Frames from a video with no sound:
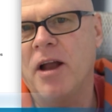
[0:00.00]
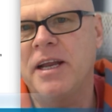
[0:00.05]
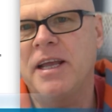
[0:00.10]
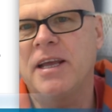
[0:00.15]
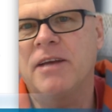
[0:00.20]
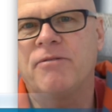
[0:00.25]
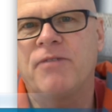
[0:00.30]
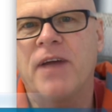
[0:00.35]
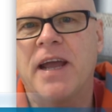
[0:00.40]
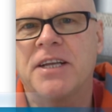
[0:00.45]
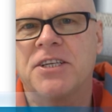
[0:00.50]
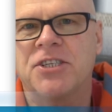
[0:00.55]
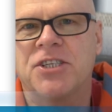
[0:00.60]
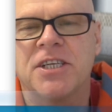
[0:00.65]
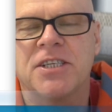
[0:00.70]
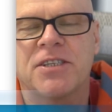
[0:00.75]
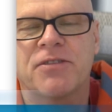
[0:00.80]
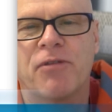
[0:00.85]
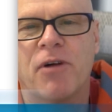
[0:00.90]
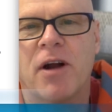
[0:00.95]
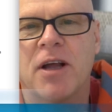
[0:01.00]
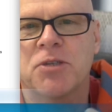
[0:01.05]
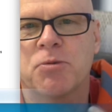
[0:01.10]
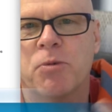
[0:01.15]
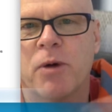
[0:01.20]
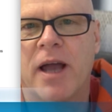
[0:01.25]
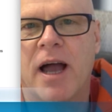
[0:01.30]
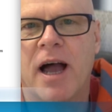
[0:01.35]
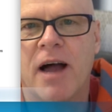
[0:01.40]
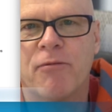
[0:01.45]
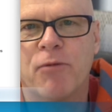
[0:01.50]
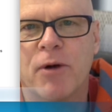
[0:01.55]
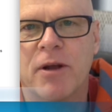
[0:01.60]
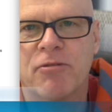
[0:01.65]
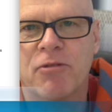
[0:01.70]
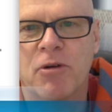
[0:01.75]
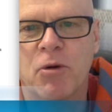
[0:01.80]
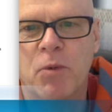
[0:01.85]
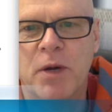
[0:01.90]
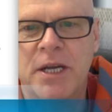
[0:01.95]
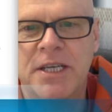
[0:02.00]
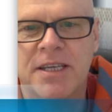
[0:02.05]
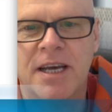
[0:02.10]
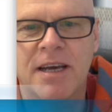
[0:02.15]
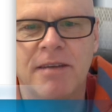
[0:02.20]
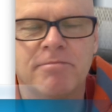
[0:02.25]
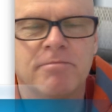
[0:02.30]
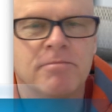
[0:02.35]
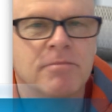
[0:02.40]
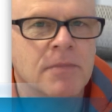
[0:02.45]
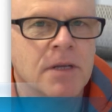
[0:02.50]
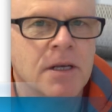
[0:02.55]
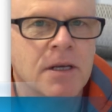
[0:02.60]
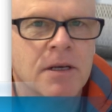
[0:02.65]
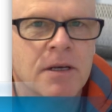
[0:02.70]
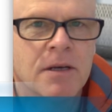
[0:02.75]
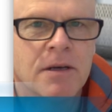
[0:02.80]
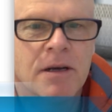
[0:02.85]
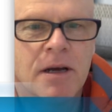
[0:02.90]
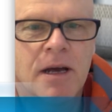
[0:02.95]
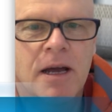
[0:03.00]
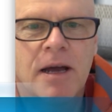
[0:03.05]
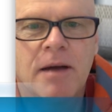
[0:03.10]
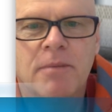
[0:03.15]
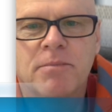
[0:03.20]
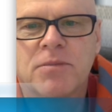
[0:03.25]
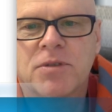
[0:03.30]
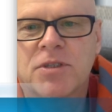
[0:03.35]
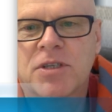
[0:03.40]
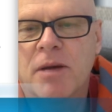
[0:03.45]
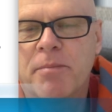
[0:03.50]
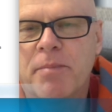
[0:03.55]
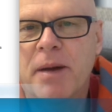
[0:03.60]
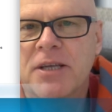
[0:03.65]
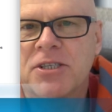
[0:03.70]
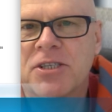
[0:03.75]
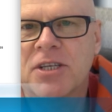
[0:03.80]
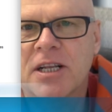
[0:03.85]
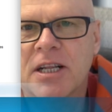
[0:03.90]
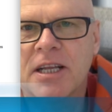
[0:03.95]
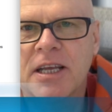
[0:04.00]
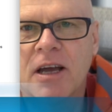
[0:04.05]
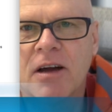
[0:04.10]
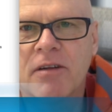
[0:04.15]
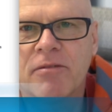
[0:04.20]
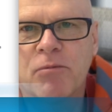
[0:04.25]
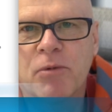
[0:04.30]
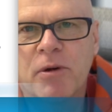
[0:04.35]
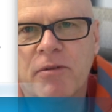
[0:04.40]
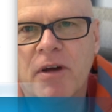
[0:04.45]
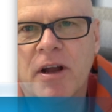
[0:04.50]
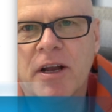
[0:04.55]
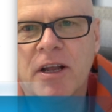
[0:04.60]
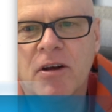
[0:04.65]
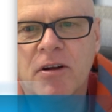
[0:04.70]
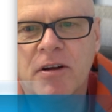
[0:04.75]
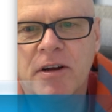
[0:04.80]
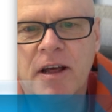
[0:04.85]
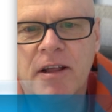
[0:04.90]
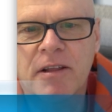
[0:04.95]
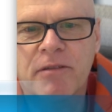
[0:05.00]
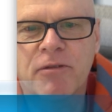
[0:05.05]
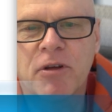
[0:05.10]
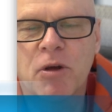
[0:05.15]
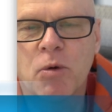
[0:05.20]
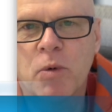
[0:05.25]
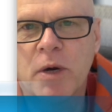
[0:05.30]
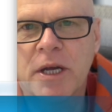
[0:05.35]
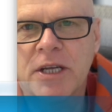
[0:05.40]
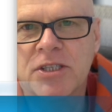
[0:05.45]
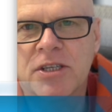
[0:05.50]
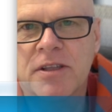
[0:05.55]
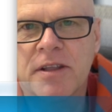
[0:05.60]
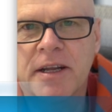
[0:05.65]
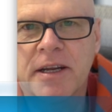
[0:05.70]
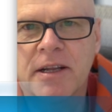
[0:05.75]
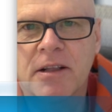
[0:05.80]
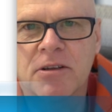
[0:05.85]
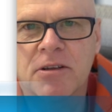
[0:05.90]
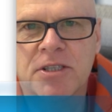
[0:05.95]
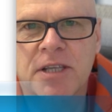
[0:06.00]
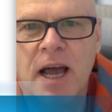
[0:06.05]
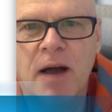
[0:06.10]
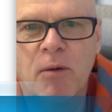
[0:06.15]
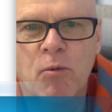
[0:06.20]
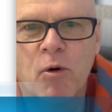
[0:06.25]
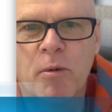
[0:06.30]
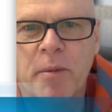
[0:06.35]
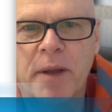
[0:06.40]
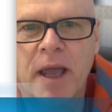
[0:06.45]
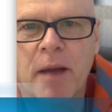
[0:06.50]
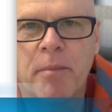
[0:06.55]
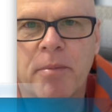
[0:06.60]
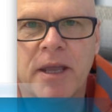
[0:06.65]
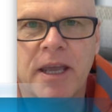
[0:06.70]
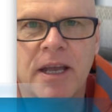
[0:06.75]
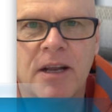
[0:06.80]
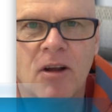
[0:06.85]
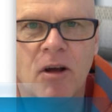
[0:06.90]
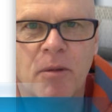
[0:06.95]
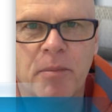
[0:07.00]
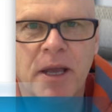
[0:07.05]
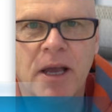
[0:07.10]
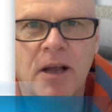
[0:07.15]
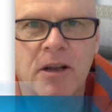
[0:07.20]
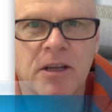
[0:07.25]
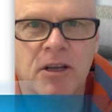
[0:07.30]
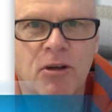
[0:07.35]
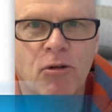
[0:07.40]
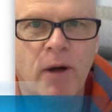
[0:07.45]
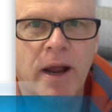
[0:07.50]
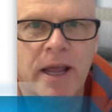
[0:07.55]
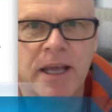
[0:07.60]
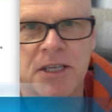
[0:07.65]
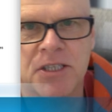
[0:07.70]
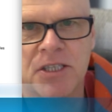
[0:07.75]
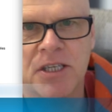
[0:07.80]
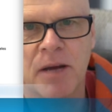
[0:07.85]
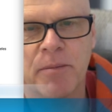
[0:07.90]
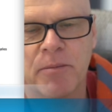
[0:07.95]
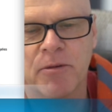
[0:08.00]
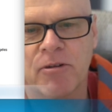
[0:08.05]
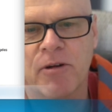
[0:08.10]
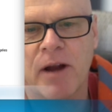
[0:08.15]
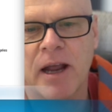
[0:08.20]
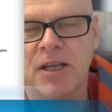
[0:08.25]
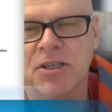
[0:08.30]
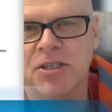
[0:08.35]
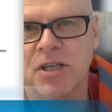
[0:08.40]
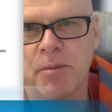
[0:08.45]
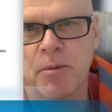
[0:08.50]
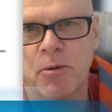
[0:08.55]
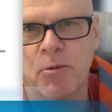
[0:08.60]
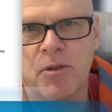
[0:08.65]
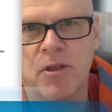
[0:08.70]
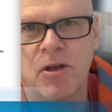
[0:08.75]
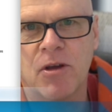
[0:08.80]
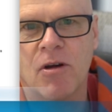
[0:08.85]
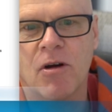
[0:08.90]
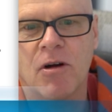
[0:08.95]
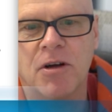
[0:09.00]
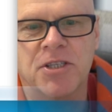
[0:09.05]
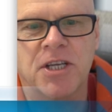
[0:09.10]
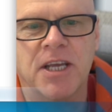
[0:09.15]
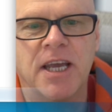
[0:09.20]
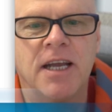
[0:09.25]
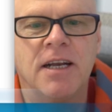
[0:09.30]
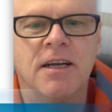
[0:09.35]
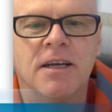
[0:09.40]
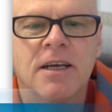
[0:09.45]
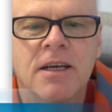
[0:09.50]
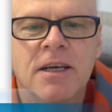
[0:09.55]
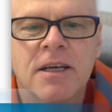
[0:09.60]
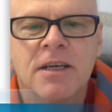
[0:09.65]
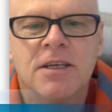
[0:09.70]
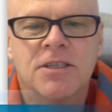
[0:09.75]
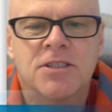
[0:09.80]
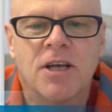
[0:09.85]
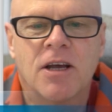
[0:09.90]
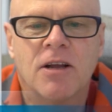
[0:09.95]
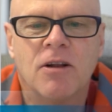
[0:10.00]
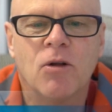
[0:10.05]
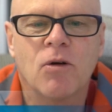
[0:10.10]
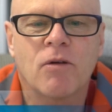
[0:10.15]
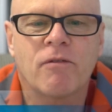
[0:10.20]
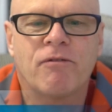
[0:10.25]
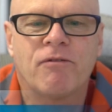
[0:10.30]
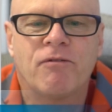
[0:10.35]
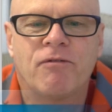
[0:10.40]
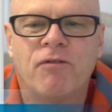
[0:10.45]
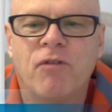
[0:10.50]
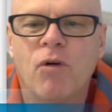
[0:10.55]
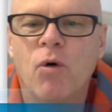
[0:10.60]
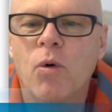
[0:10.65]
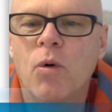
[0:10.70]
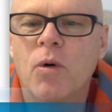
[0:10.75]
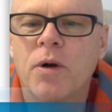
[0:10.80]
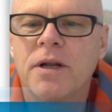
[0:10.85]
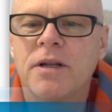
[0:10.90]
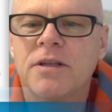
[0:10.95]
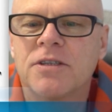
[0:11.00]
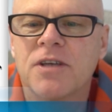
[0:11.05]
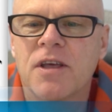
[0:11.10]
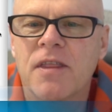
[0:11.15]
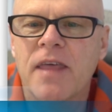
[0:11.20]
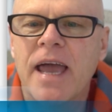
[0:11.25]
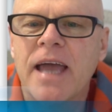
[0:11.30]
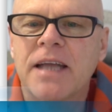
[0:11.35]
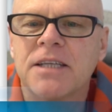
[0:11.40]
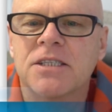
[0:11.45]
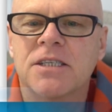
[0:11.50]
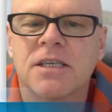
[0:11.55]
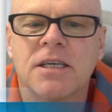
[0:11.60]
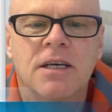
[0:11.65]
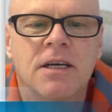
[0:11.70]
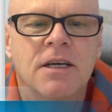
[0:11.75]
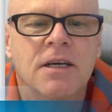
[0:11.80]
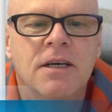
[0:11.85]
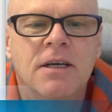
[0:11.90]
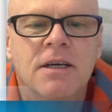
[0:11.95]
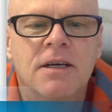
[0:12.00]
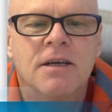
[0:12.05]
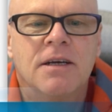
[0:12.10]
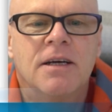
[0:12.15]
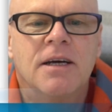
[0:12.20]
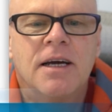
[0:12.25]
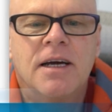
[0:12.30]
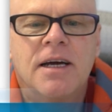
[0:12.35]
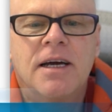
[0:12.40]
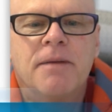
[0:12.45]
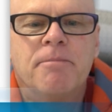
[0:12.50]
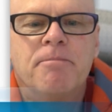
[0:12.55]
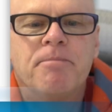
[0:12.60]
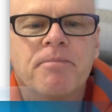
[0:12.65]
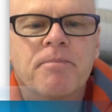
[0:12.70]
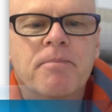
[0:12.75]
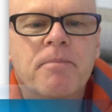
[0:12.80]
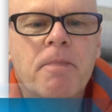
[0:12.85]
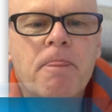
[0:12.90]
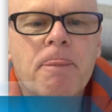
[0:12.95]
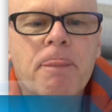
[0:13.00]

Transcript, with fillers: only advantage is for us, we're halfway through winter. Um, so basically, I've, we've only got another few weeks, and then it'll start warming up again. I'll be able to crack a, stub, crack a stubby with you guys again. So look forward to that. Um,